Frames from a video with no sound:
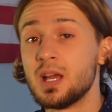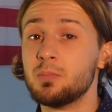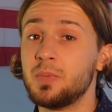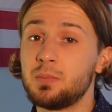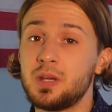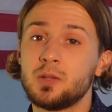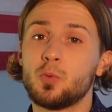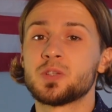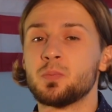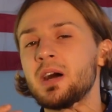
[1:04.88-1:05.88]
Maybe it
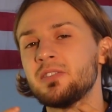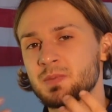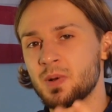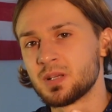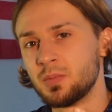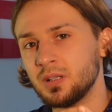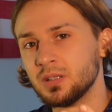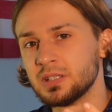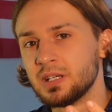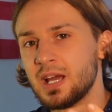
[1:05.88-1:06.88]
was my
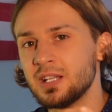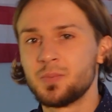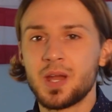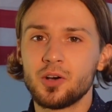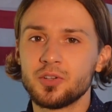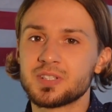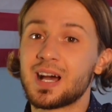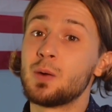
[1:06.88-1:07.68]
responsibility and to be honest